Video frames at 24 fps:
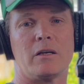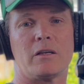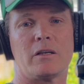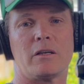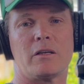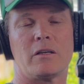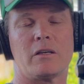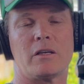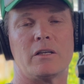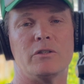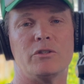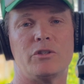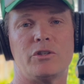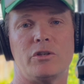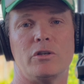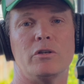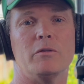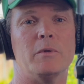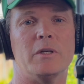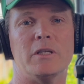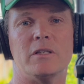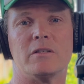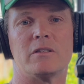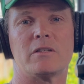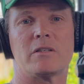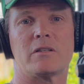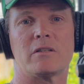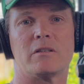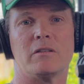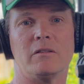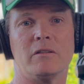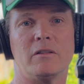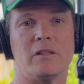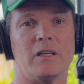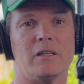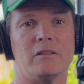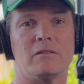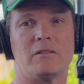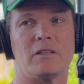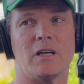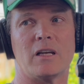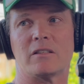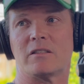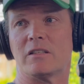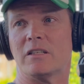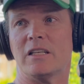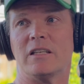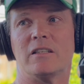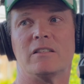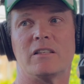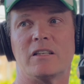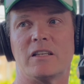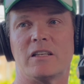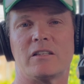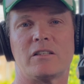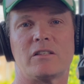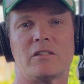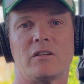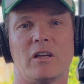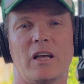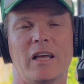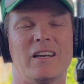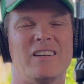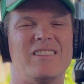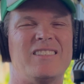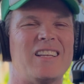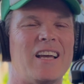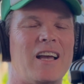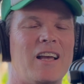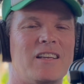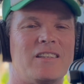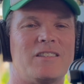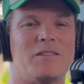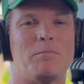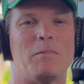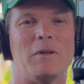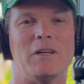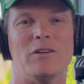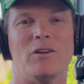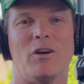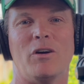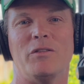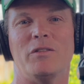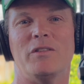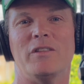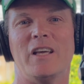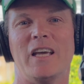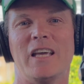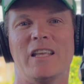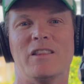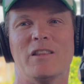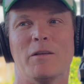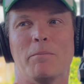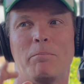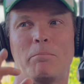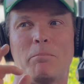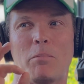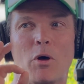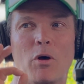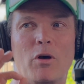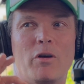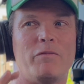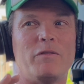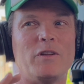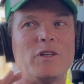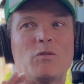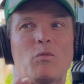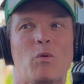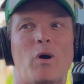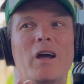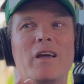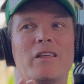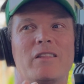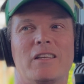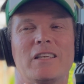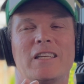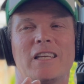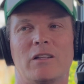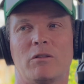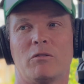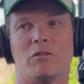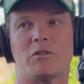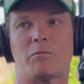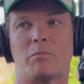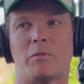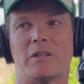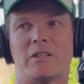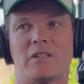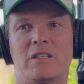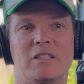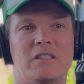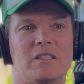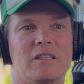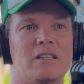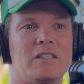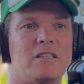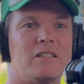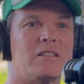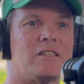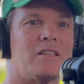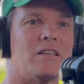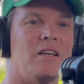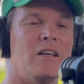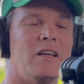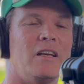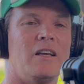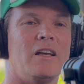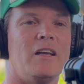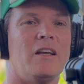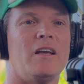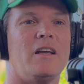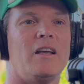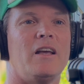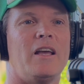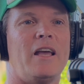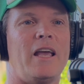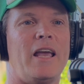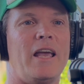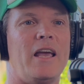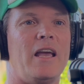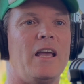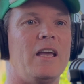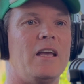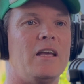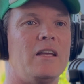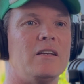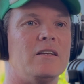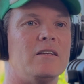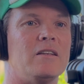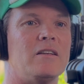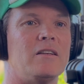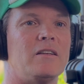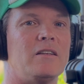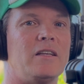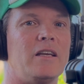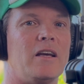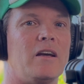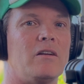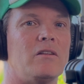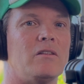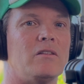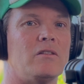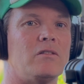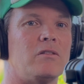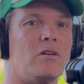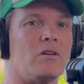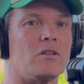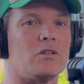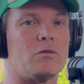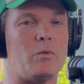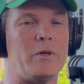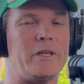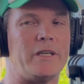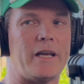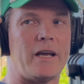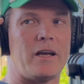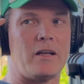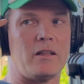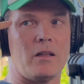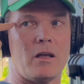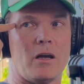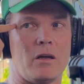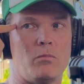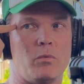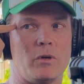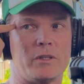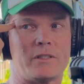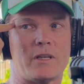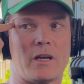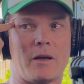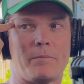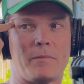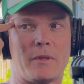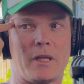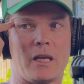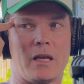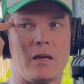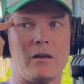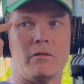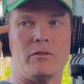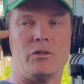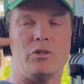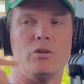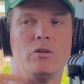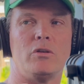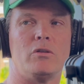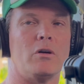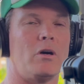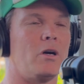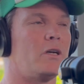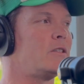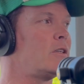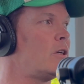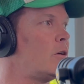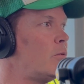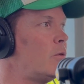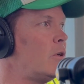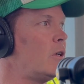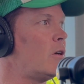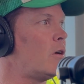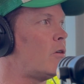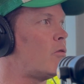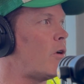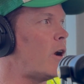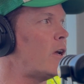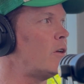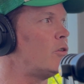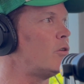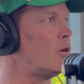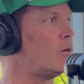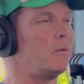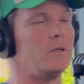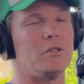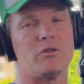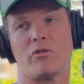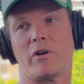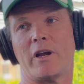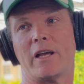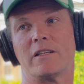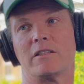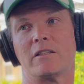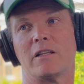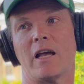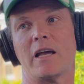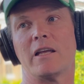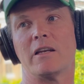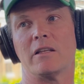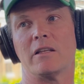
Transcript: consumers that doesn't exist and does, but not in the perfect way that Yellow Express exists. And as long as we download what's up there, and you guys are doing a great job in translating